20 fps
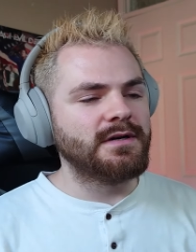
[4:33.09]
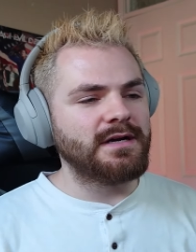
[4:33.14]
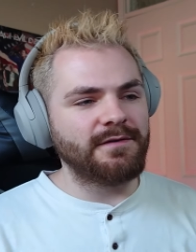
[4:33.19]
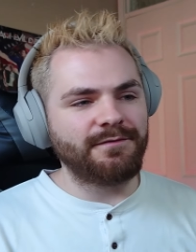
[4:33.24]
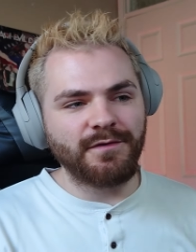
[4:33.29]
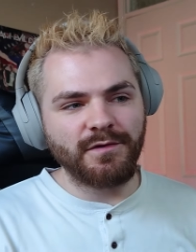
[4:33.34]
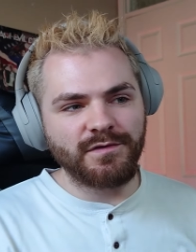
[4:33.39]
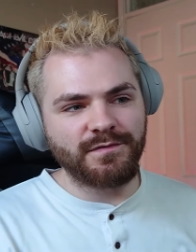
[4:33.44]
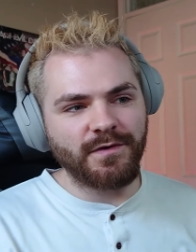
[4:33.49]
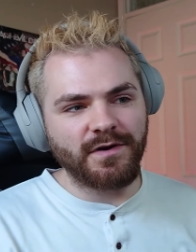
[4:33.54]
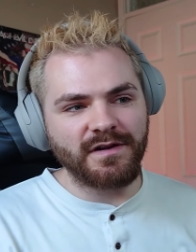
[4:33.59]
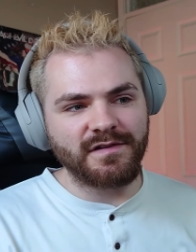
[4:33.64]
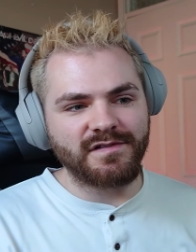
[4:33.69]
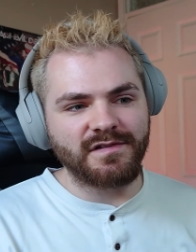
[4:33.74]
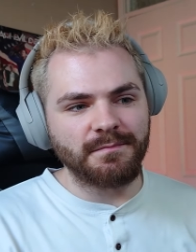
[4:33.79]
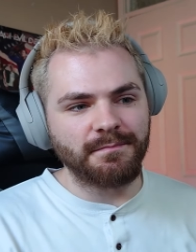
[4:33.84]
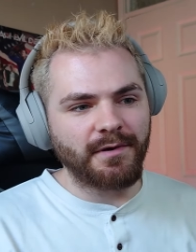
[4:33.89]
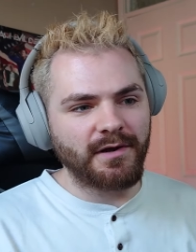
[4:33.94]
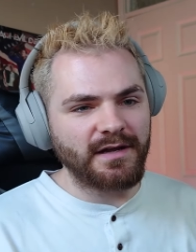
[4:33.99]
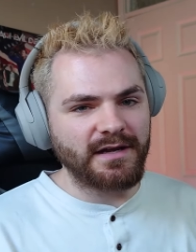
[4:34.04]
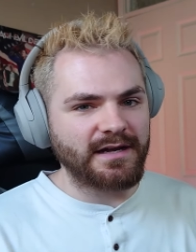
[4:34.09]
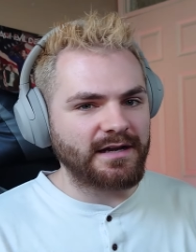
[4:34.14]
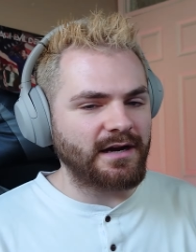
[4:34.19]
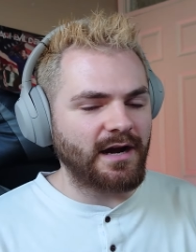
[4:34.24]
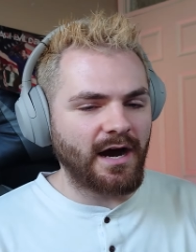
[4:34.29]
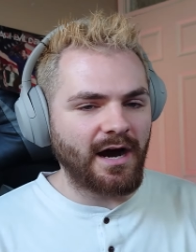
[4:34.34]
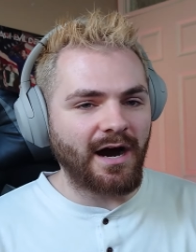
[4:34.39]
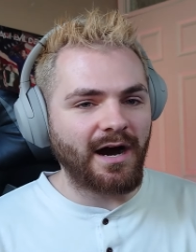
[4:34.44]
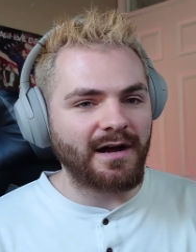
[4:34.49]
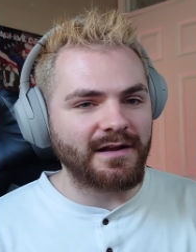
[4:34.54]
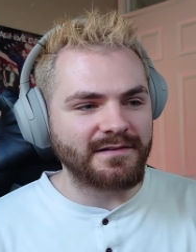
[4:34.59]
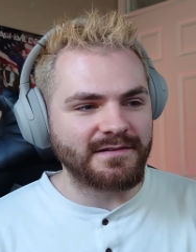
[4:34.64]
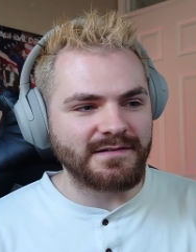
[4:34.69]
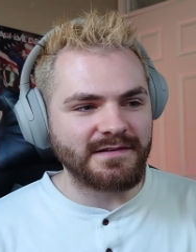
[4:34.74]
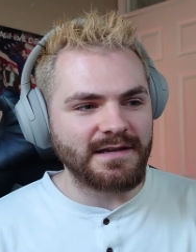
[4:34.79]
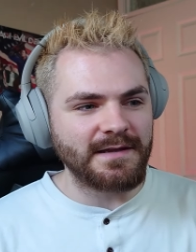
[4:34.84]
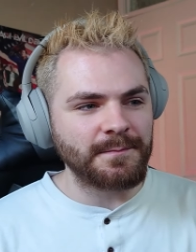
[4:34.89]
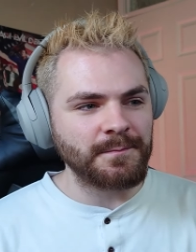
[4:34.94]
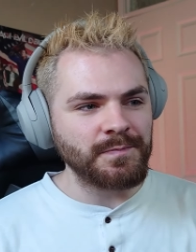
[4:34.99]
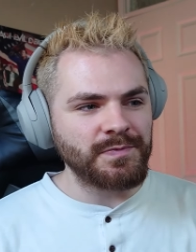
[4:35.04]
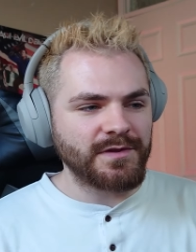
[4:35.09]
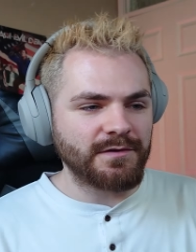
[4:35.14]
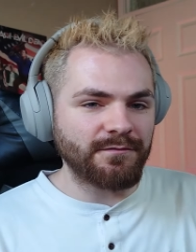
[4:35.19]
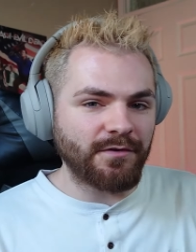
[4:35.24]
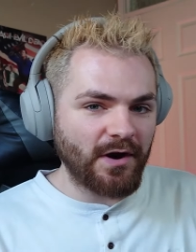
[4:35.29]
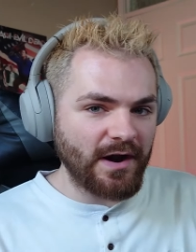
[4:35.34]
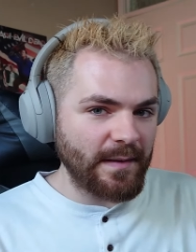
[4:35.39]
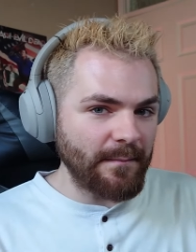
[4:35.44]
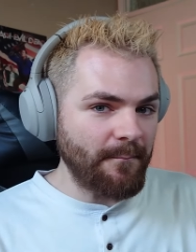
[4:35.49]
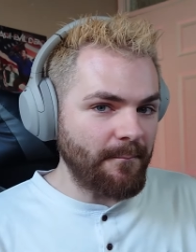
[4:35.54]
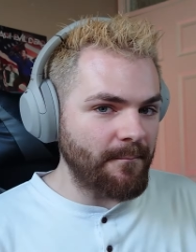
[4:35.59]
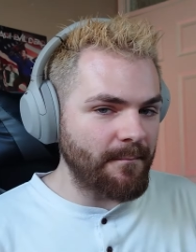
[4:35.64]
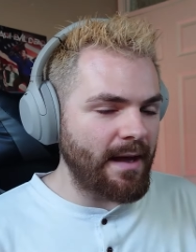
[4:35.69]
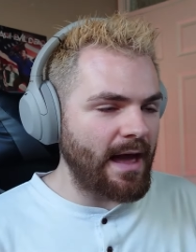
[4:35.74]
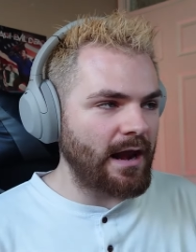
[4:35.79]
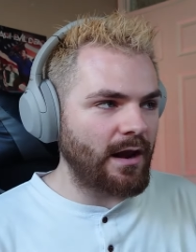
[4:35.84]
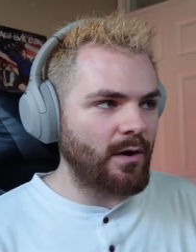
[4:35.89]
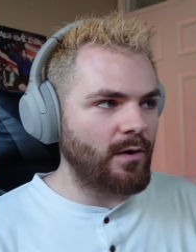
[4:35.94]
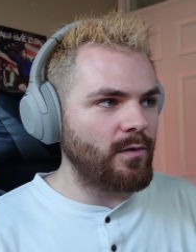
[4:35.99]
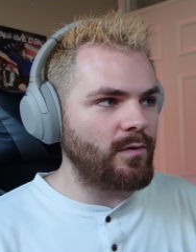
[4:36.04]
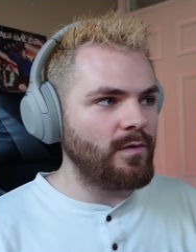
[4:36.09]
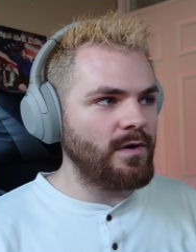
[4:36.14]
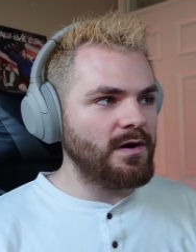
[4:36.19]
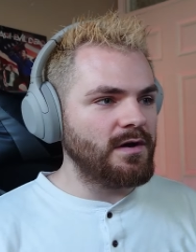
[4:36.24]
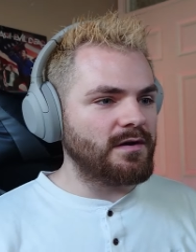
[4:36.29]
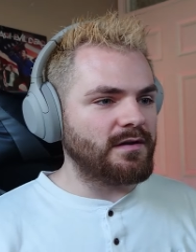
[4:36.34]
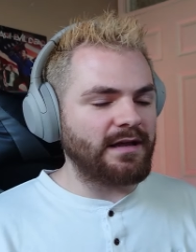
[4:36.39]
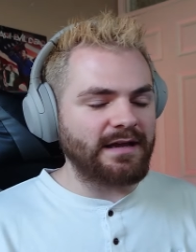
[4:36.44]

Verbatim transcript: It feels very symbolic and artsy, very mellow.